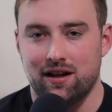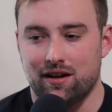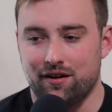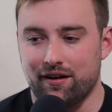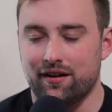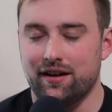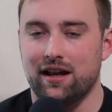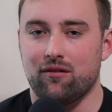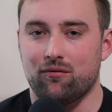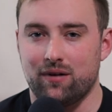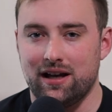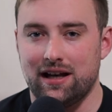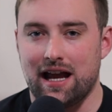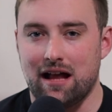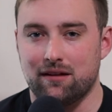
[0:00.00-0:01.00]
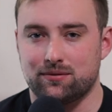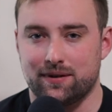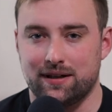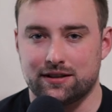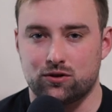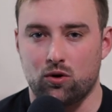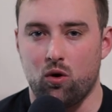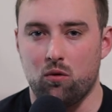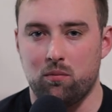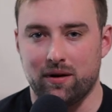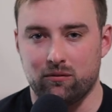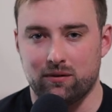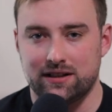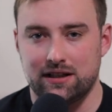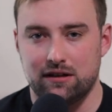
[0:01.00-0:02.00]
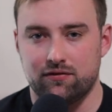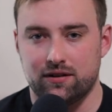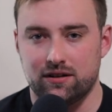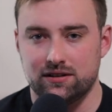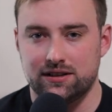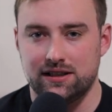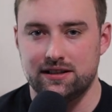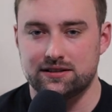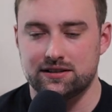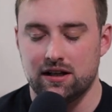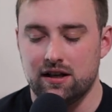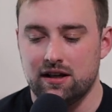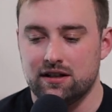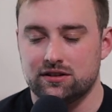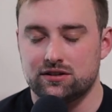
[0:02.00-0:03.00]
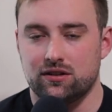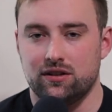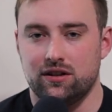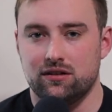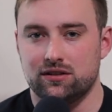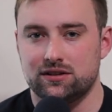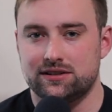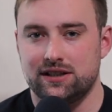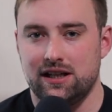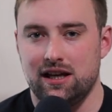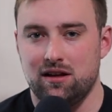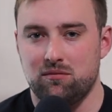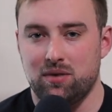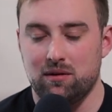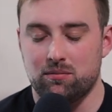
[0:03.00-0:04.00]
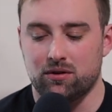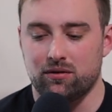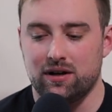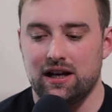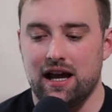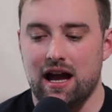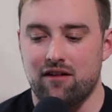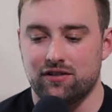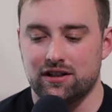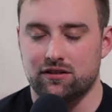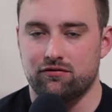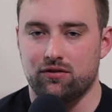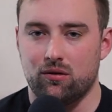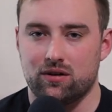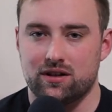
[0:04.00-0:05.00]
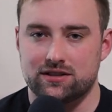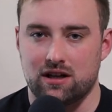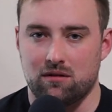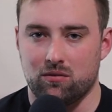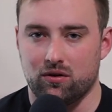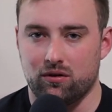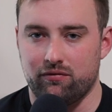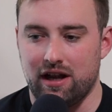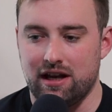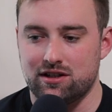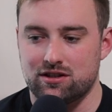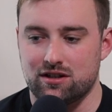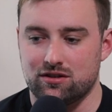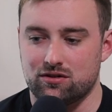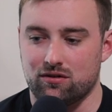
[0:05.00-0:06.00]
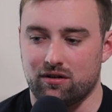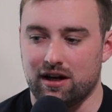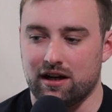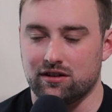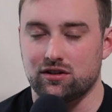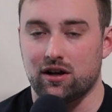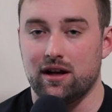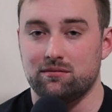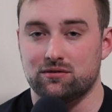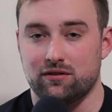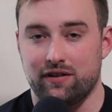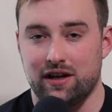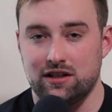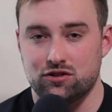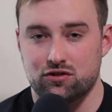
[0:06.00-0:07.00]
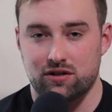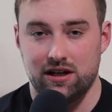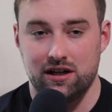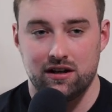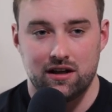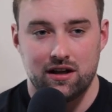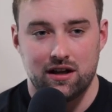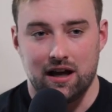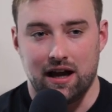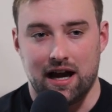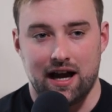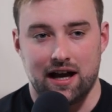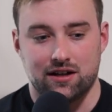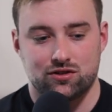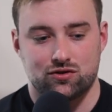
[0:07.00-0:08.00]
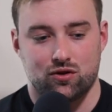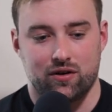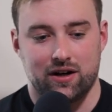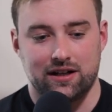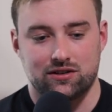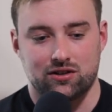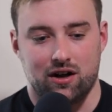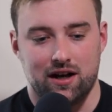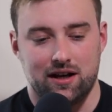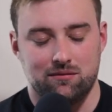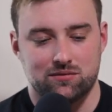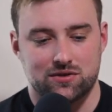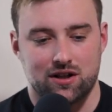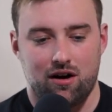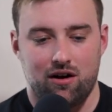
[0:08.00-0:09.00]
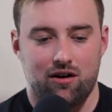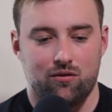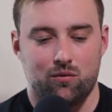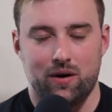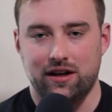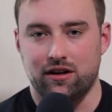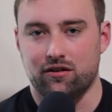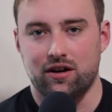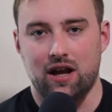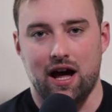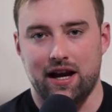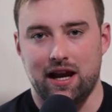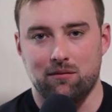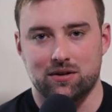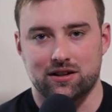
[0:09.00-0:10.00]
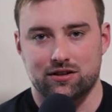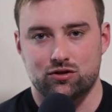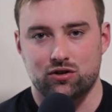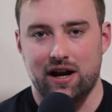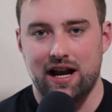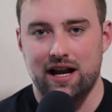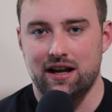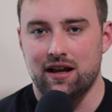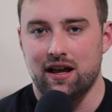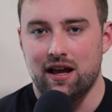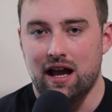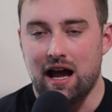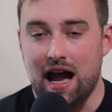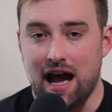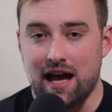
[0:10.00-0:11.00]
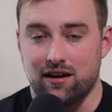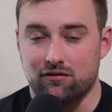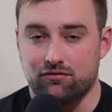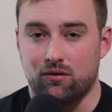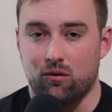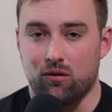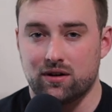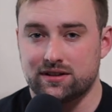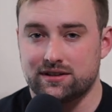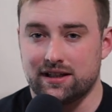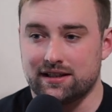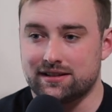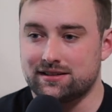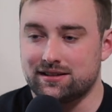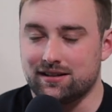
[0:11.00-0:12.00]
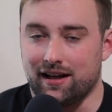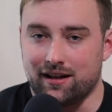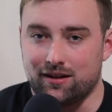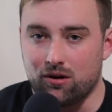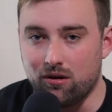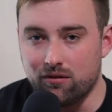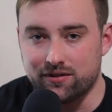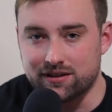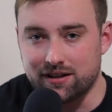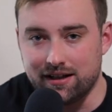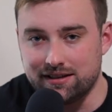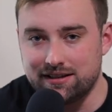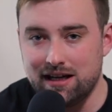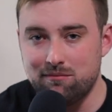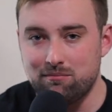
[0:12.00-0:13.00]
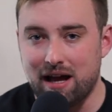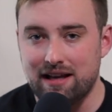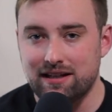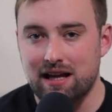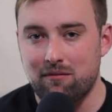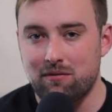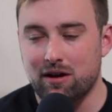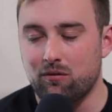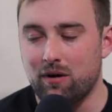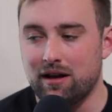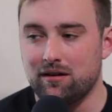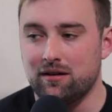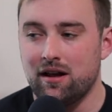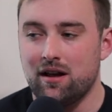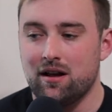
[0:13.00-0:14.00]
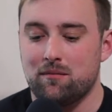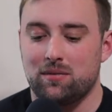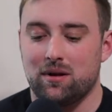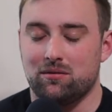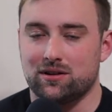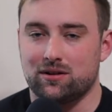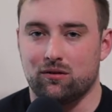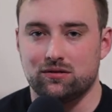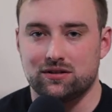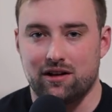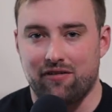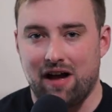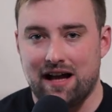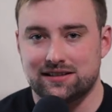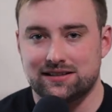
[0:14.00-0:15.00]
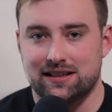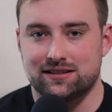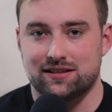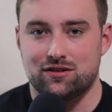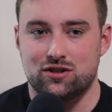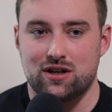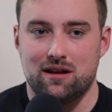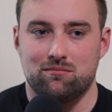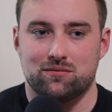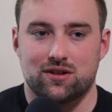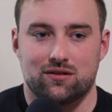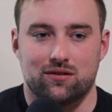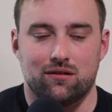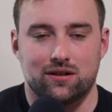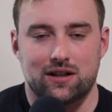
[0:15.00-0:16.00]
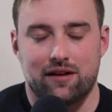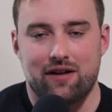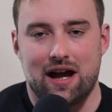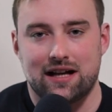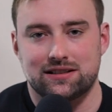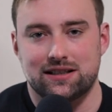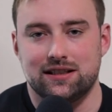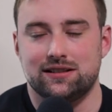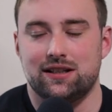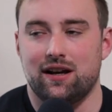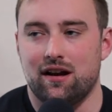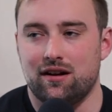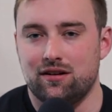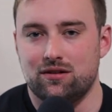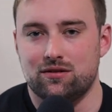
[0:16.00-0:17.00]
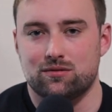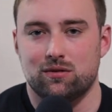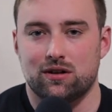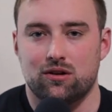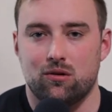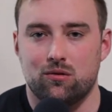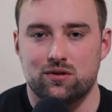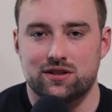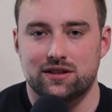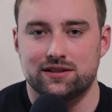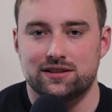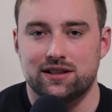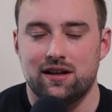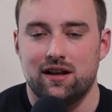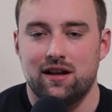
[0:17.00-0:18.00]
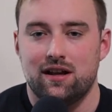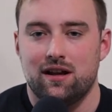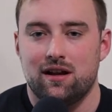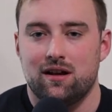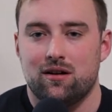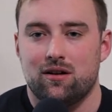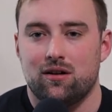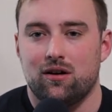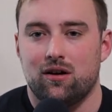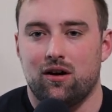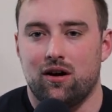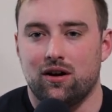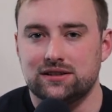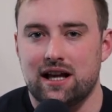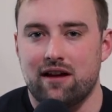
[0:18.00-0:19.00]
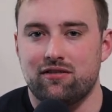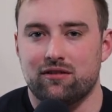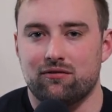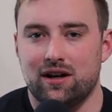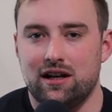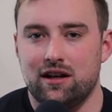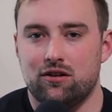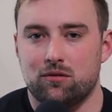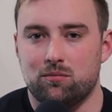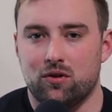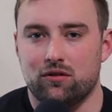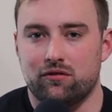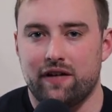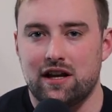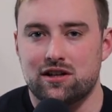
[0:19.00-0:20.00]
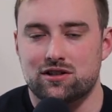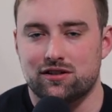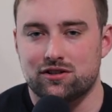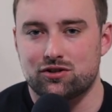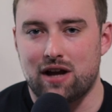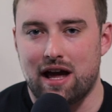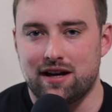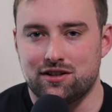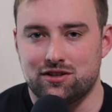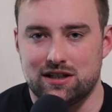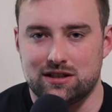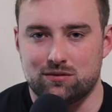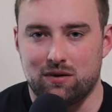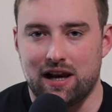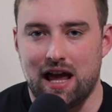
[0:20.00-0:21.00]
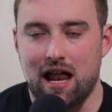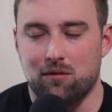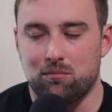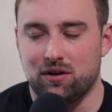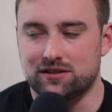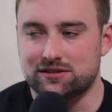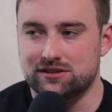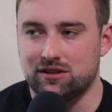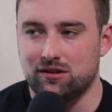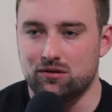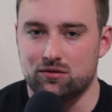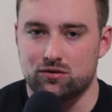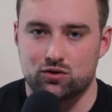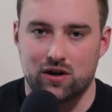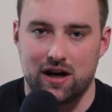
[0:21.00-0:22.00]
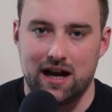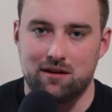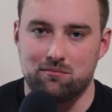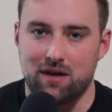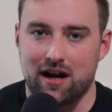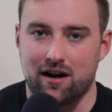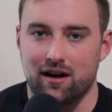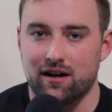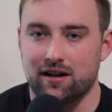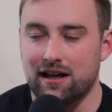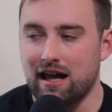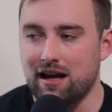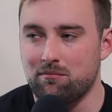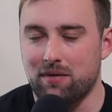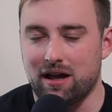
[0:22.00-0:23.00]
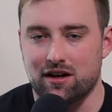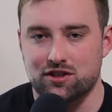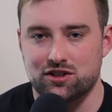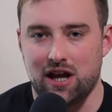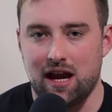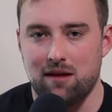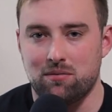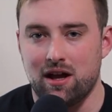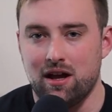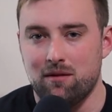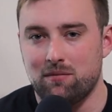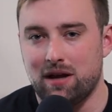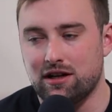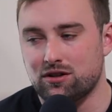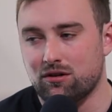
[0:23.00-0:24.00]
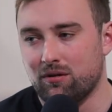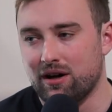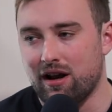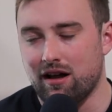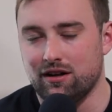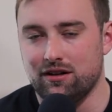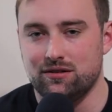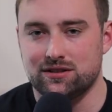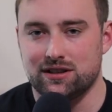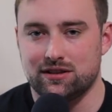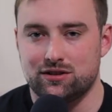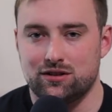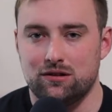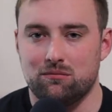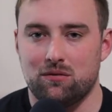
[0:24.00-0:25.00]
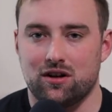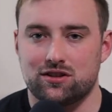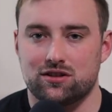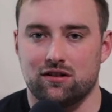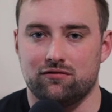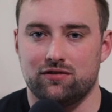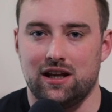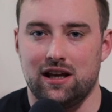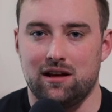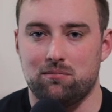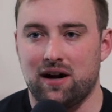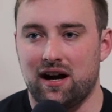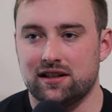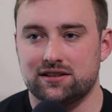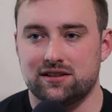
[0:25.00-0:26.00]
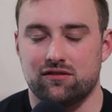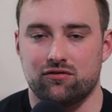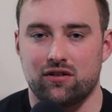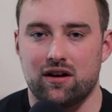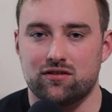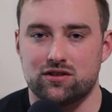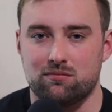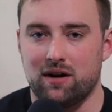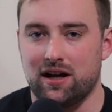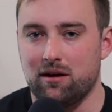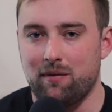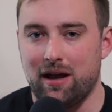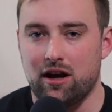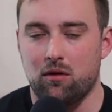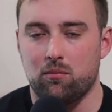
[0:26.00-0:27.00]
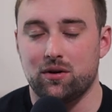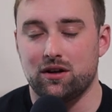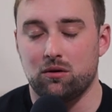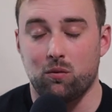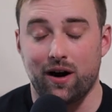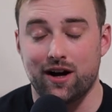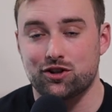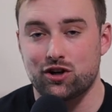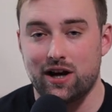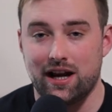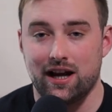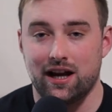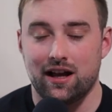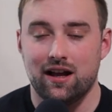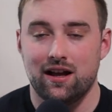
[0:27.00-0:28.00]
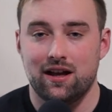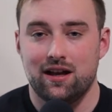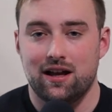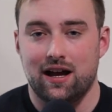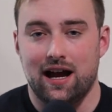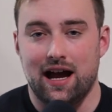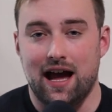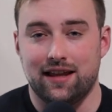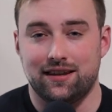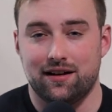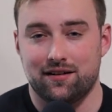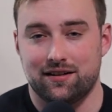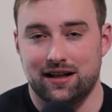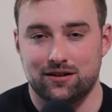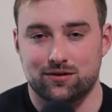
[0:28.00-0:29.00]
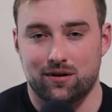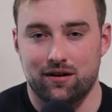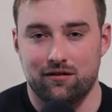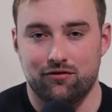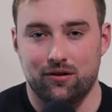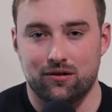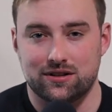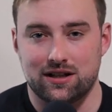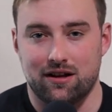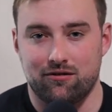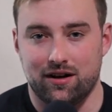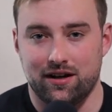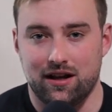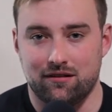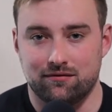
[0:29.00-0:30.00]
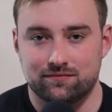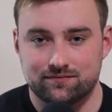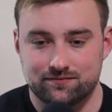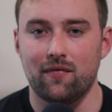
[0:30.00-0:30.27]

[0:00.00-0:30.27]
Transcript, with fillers: Another thing it really helps with is coping with difficulties. So you'll see people really having to focus on motivation during times of injury, uh, during times uh, when you're not able to train, and of course this like COVID nineteen pandemic when people don't have access to gyms or don't have access to your usual coaches us having really good motivational strategies will help us to train better, get in better shape, make sure we're not losing too much of the positive ground you might have made up when you were training. And they're the things we're going to focus on right now.